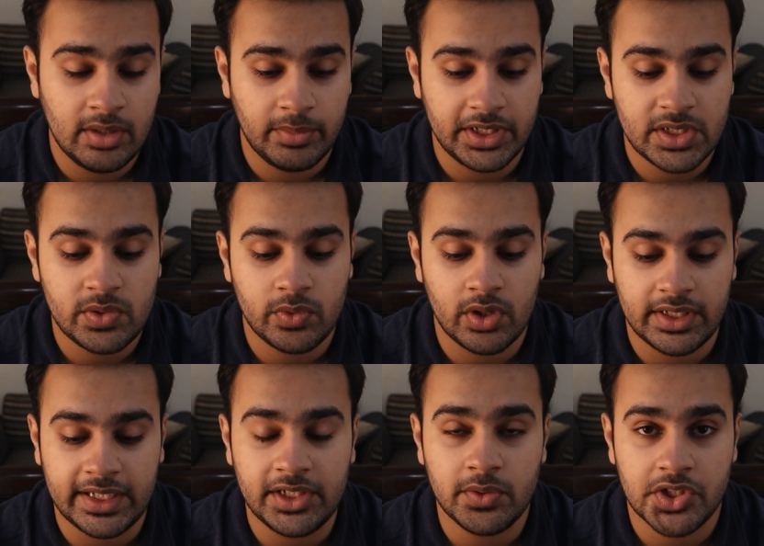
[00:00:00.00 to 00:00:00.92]
but you
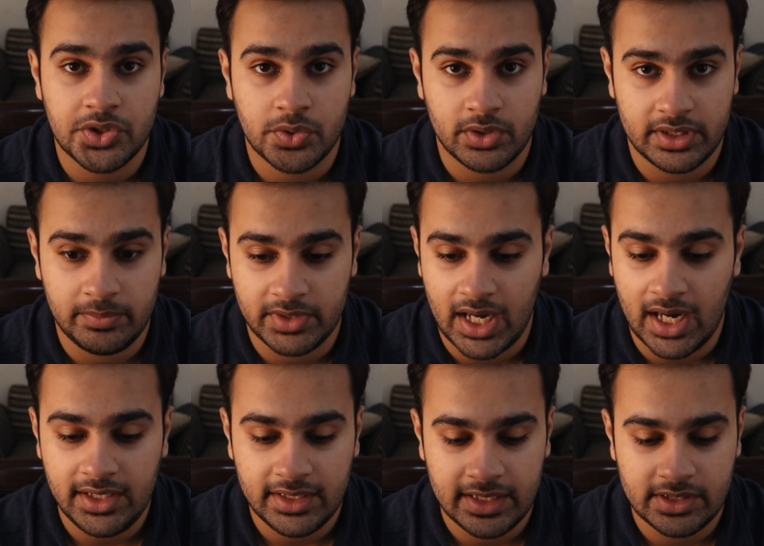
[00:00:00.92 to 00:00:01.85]
need to assure them
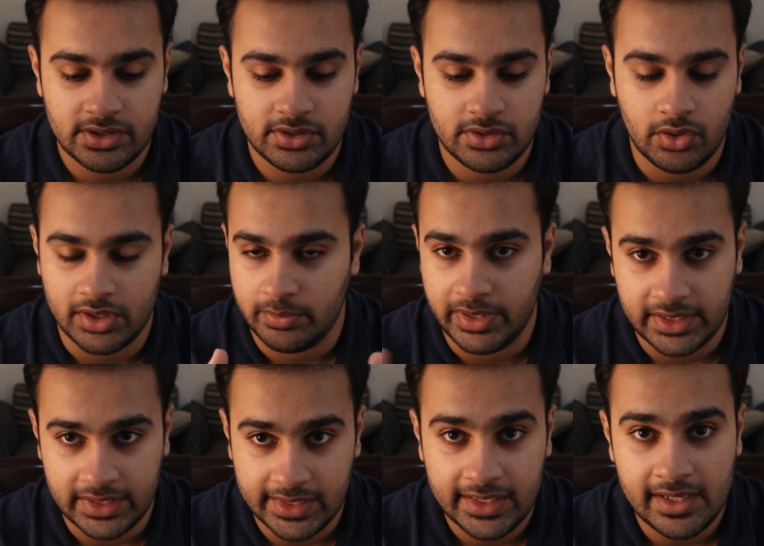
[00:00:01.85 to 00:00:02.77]
that it's not a
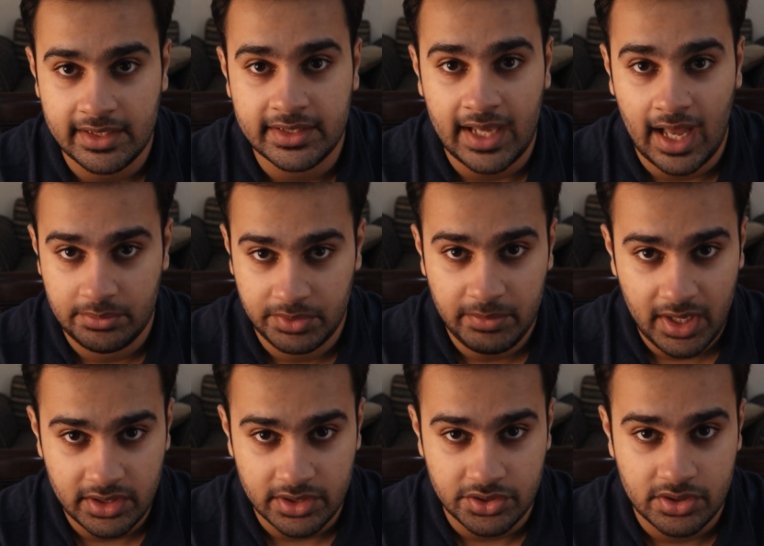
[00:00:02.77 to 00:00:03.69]
big deal and it can be
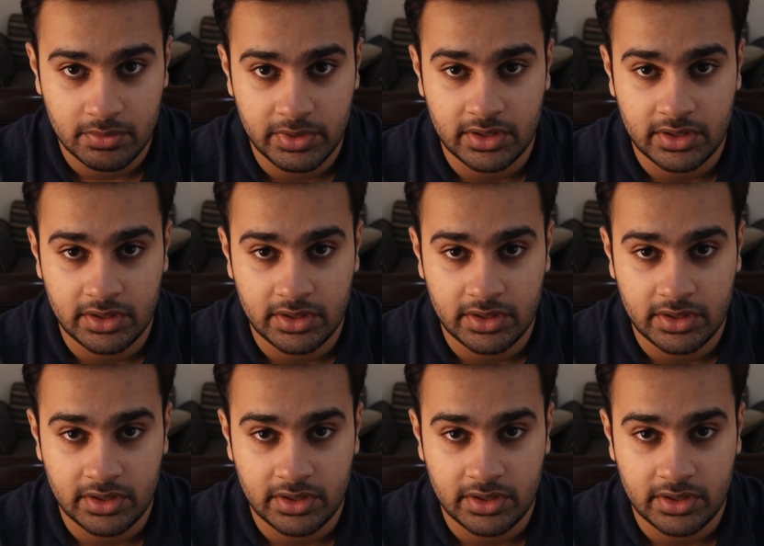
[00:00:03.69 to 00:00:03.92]
managed.